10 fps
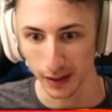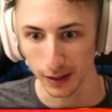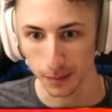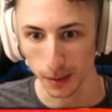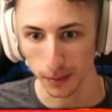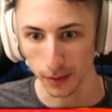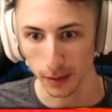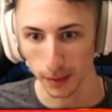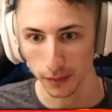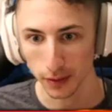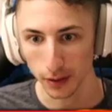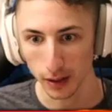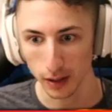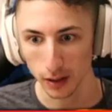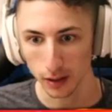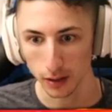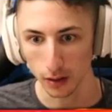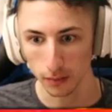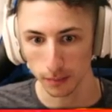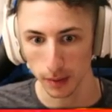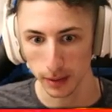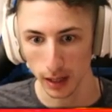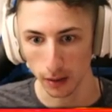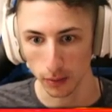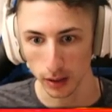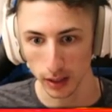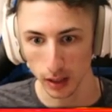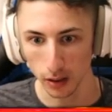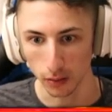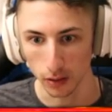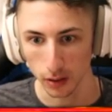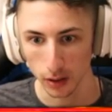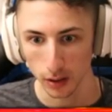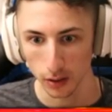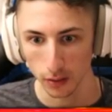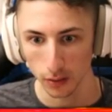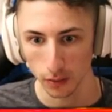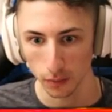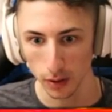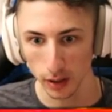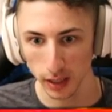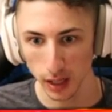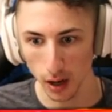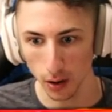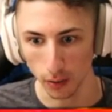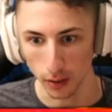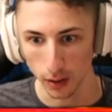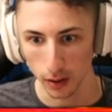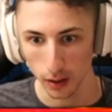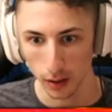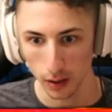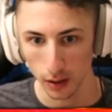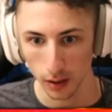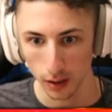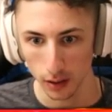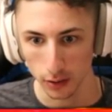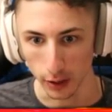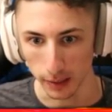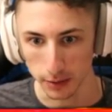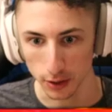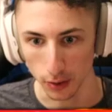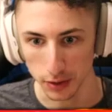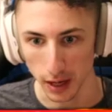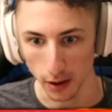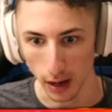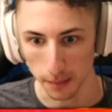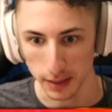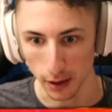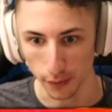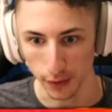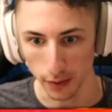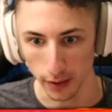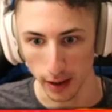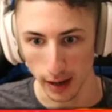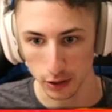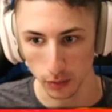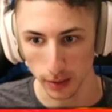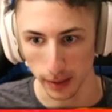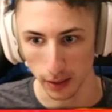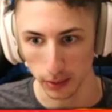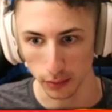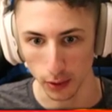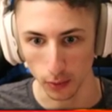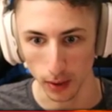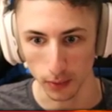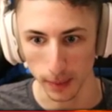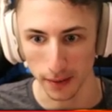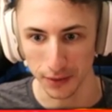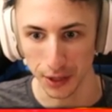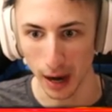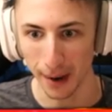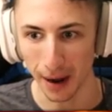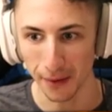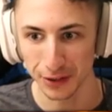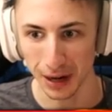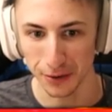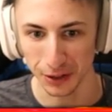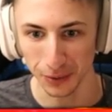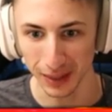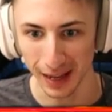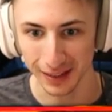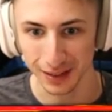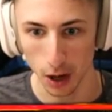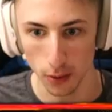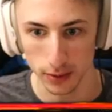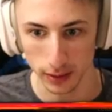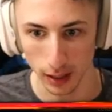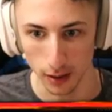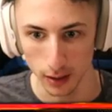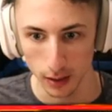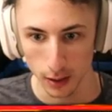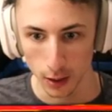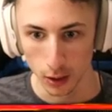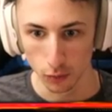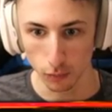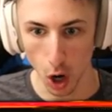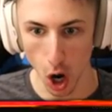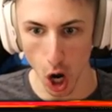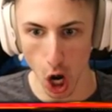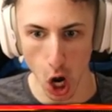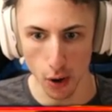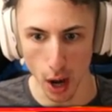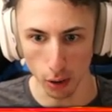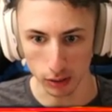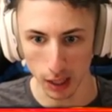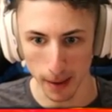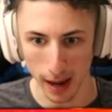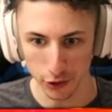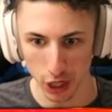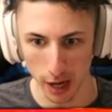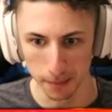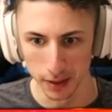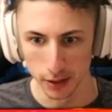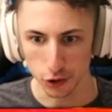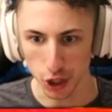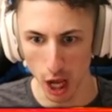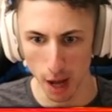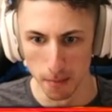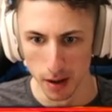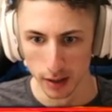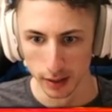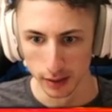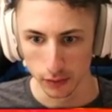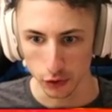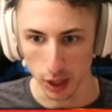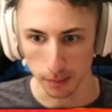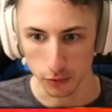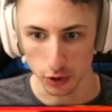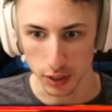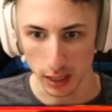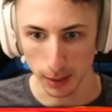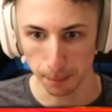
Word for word: It's probably right above here, eh? No, maybe not. Where did he go? Where did he go? Dude, I'm so scared. I'm terrified right now. Actually, wait a minute. I went the wrong way. Where am I even go? I, I was I was like, what the heck is going? Oh, he's right there. Oh no! Come on, Jim. Jim. Jim, just take the